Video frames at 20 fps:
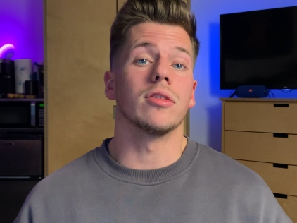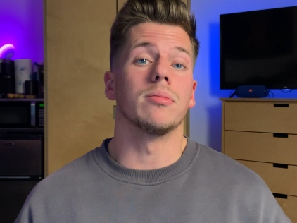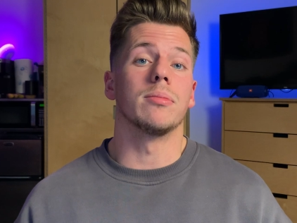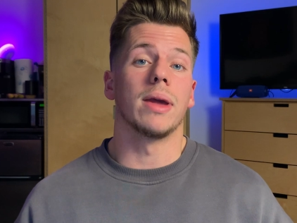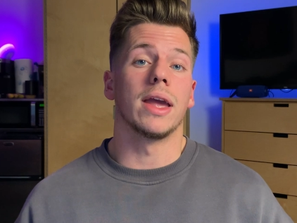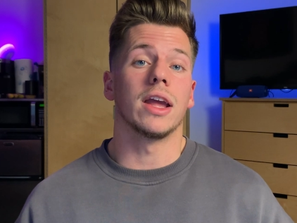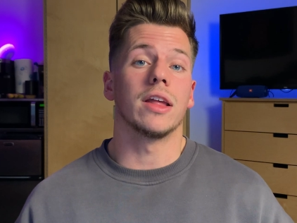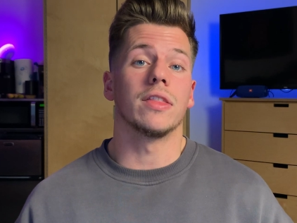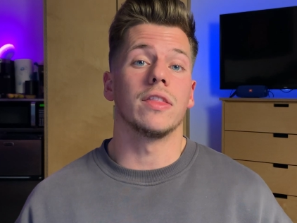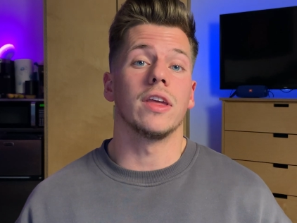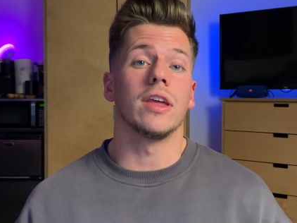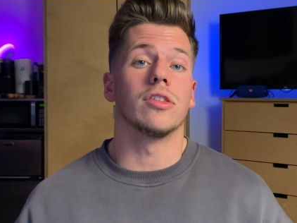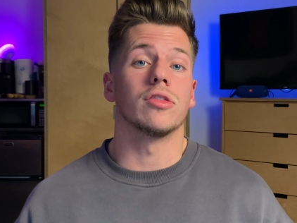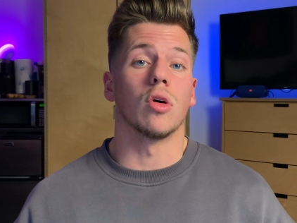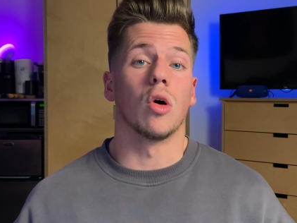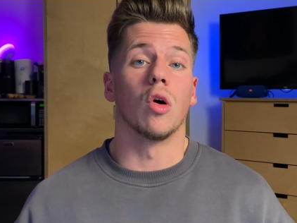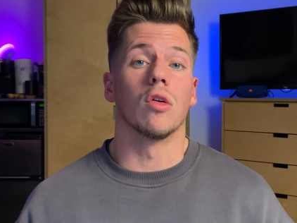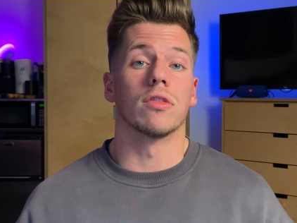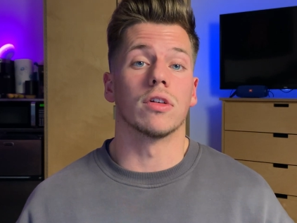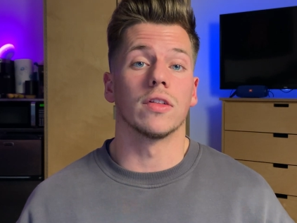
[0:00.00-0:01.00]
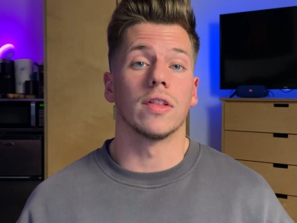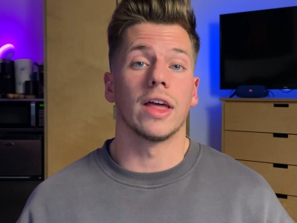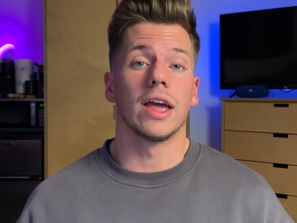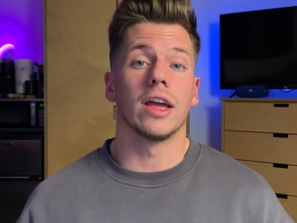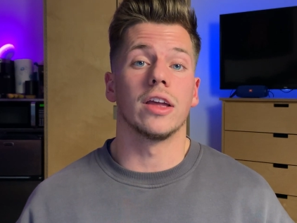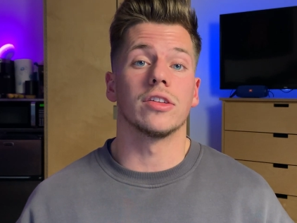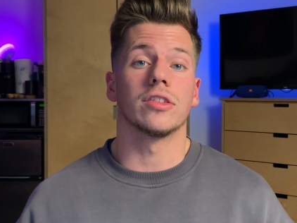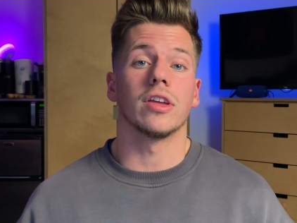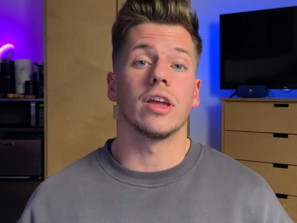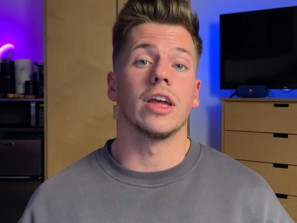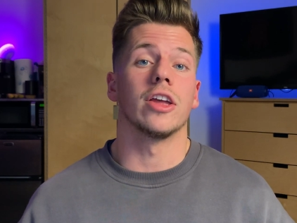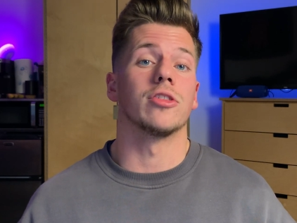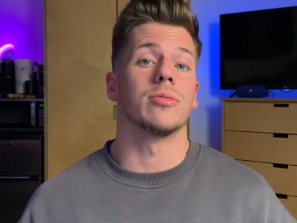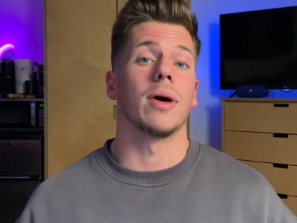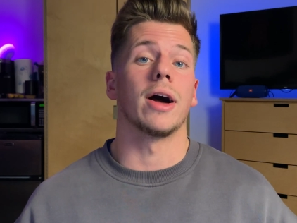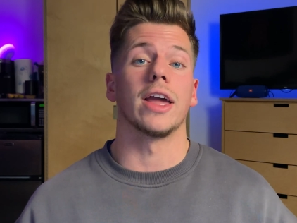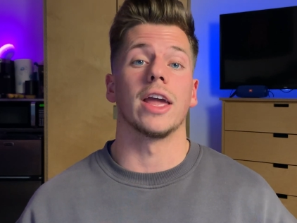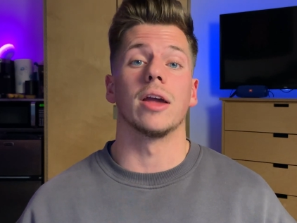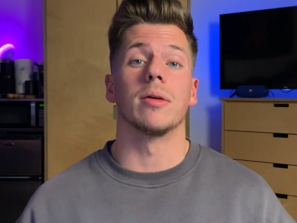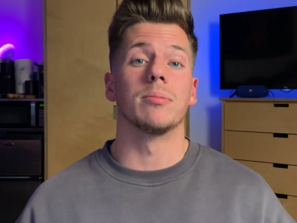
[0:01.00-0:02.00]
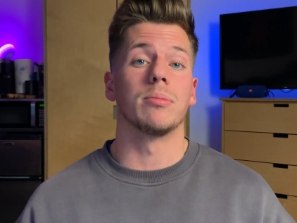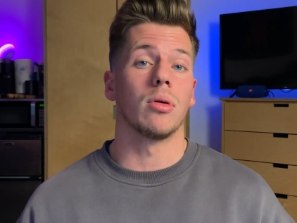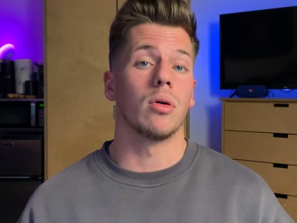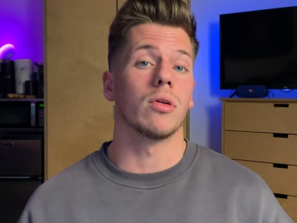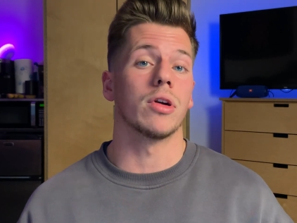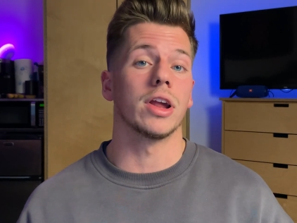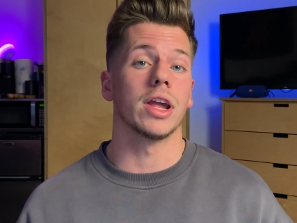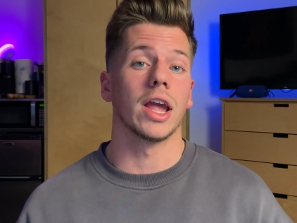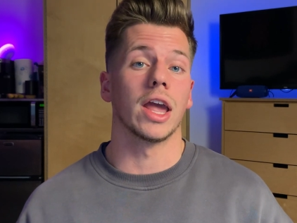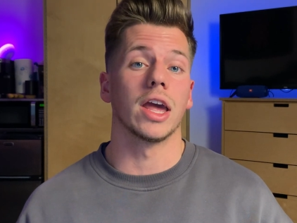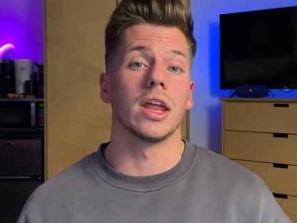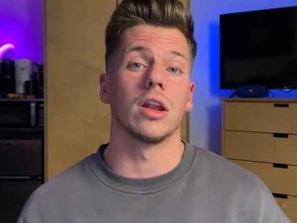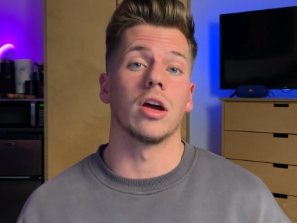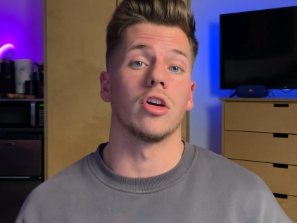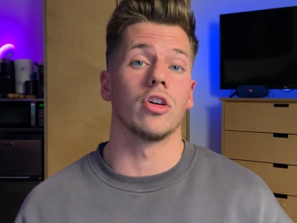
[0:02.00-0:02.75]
make these overlays is by importing in a